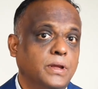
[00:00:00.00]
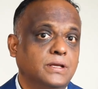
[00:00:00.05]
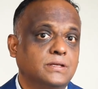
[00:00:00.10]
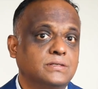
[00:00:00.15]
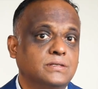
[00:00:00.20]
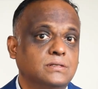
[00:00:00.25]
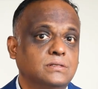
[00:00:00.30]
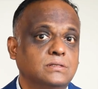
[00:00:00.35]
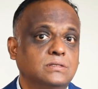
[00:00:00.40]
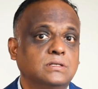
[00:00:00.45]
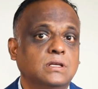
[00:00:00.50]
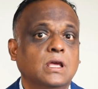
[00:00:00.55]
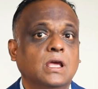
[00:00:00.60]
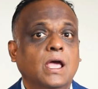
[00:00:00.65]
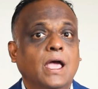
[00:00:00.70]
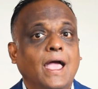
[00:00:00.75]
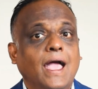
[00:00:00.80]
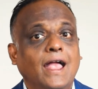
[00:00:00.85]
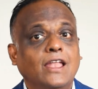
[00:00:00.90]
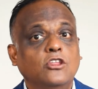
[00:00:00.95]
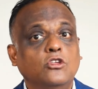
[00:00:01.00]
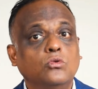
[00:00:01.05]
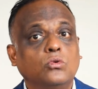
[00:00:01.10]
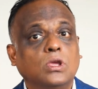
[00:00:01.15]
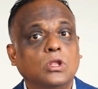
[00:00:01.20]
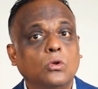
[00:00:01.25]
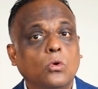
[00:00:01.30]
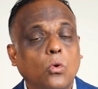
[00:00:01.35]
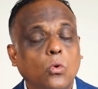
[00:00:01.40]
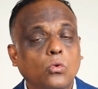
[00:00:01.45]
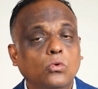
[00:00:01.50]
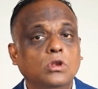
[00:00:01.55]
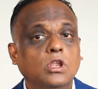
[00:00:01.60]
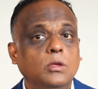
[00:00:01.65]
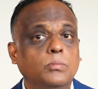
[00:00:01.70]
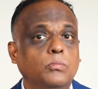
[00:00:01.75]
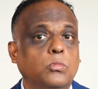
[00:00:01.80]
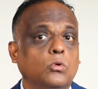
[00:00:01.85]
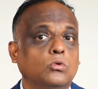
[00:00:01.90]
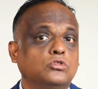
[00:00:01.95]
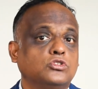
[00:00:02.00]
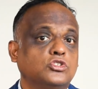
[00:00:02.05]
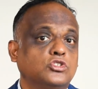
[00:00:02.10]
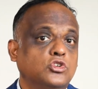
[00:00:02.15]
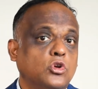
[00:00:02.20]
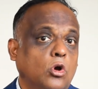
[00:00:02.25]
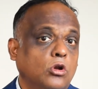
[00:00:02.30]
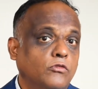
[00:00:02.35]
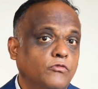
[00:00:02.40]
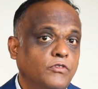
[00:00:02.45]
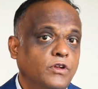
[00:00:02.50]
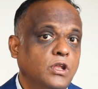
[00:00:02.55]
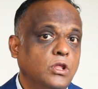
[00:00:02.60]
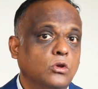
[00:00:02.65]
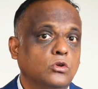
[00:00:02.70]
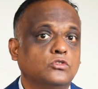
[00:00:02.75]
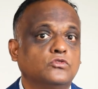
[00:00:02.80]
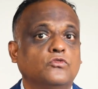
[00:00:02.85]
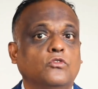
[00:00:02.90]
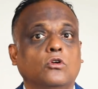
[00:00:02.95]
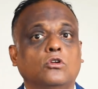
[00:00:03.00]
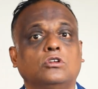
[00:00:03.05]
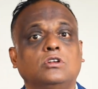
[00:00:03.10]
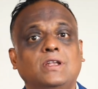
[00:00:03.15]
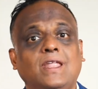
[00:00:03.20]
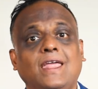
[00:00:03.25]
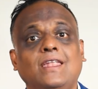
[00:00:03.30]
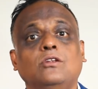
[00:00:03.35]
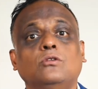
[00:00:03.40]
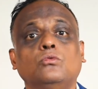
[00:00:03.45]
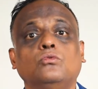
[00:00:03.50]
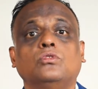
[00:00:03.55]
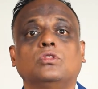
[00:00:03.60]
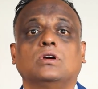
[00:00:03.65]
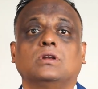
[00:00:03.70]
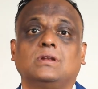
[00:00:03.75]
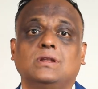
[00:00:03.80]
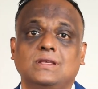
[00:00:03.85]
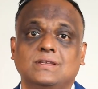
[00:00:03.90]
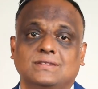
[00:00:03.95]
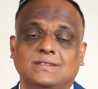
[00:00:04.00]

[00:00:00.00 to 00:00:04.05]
pixels, and you can only post short videos for 10 to 30